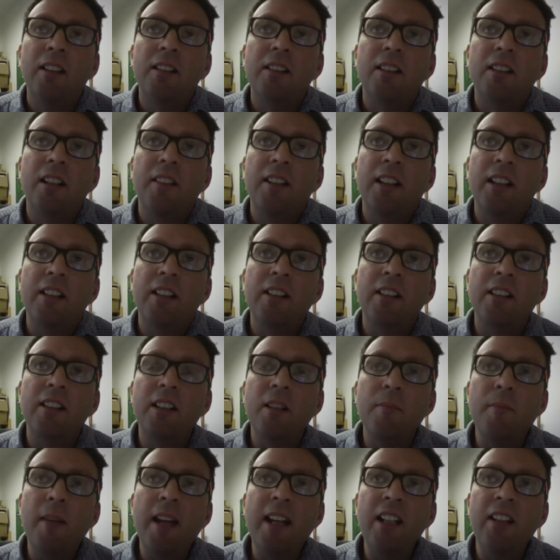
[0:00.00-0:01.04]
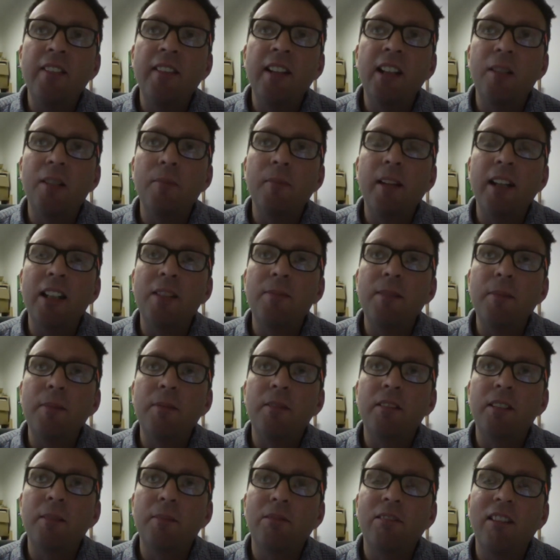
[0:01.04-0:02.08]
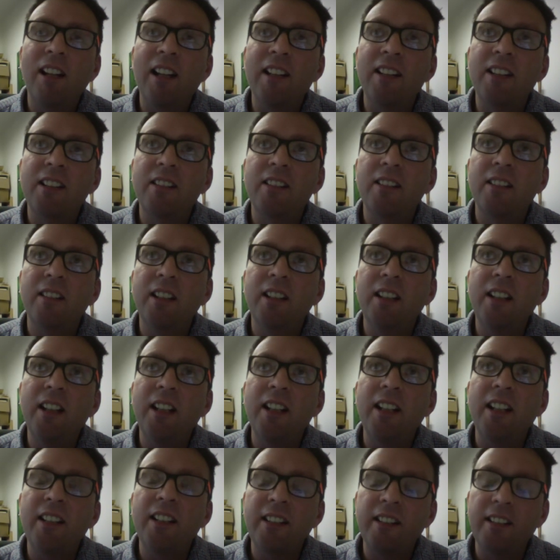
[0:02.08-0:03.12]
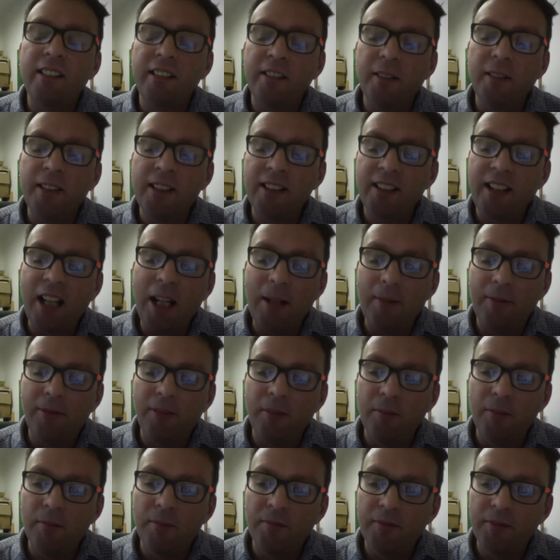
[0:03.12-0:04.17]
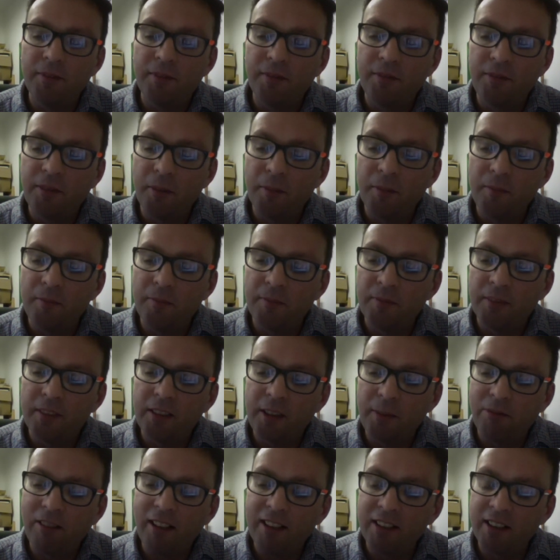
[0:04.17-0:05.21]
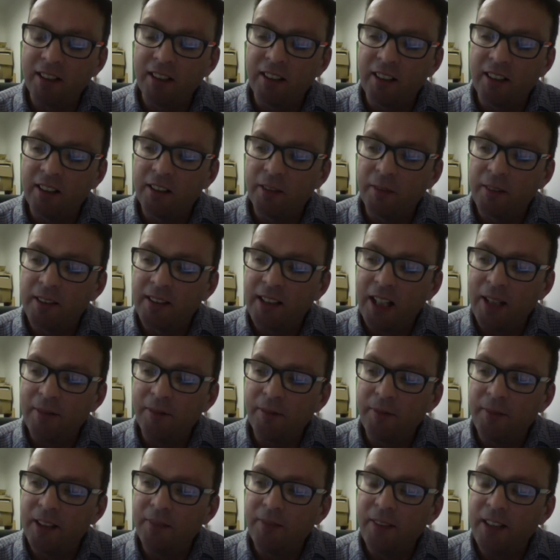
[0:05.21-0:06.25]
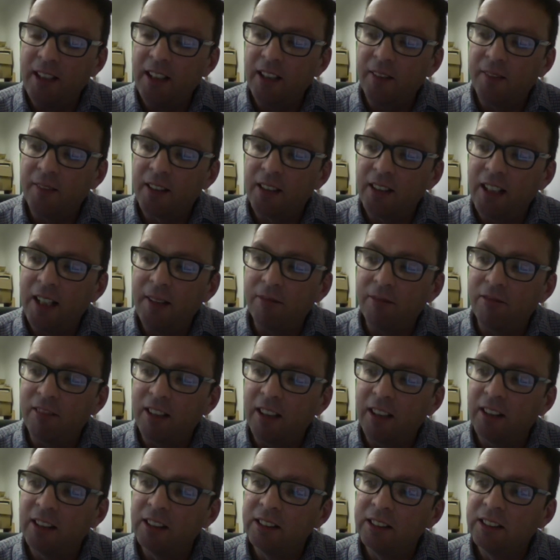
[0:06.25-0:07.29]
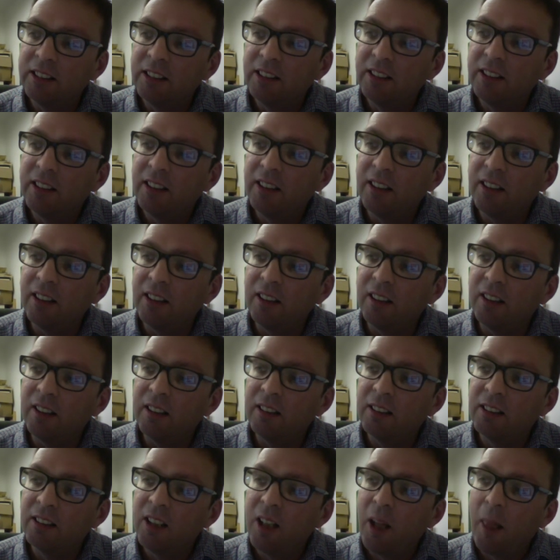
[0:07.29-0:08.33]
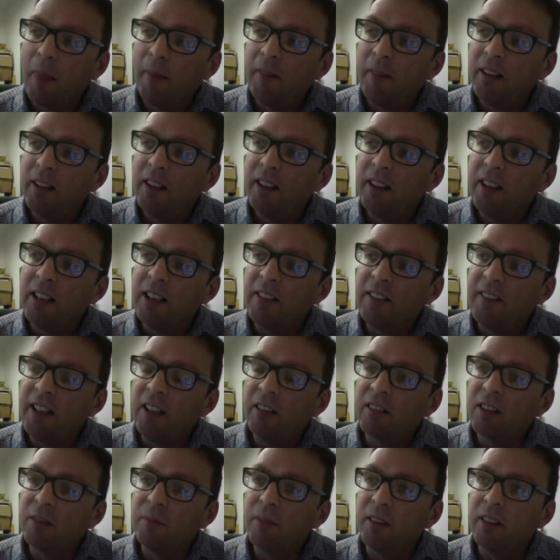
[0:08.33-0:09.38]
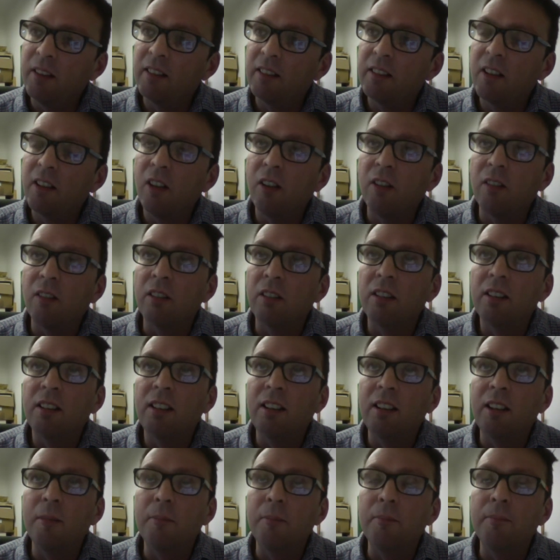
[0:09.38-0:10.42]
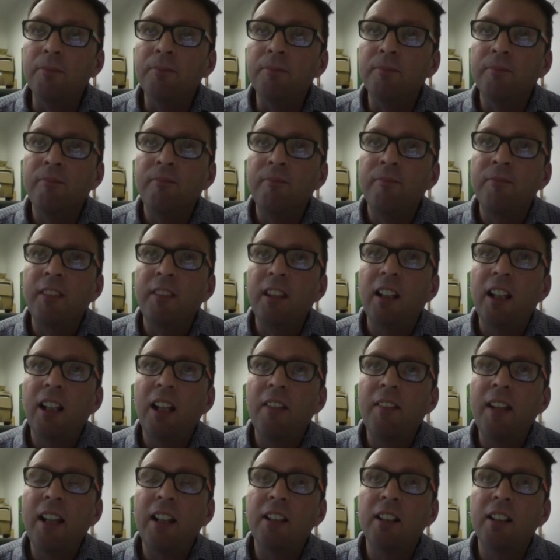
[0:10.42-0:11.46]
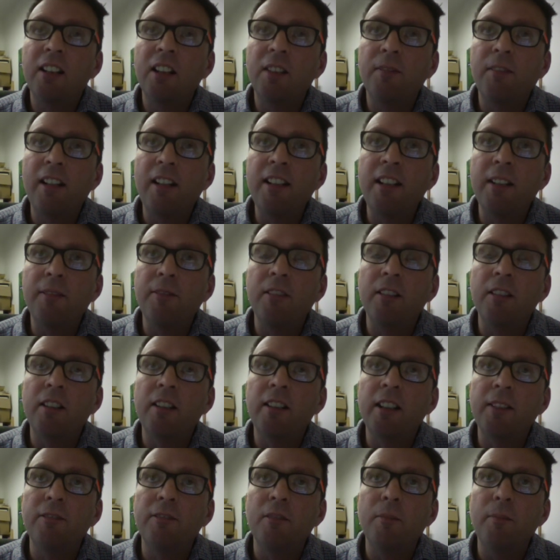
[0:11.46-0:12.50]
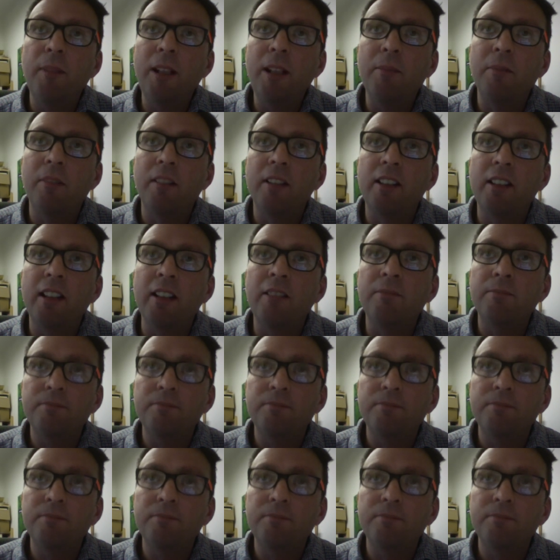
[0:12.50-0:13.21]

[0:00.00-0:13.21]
I think the main thing that makes people depressed, you know, is to escape from from depression and to escape from this feeling of slavery uh, is the ultimate goal. Um, yeah. And that could look very different to different people. So,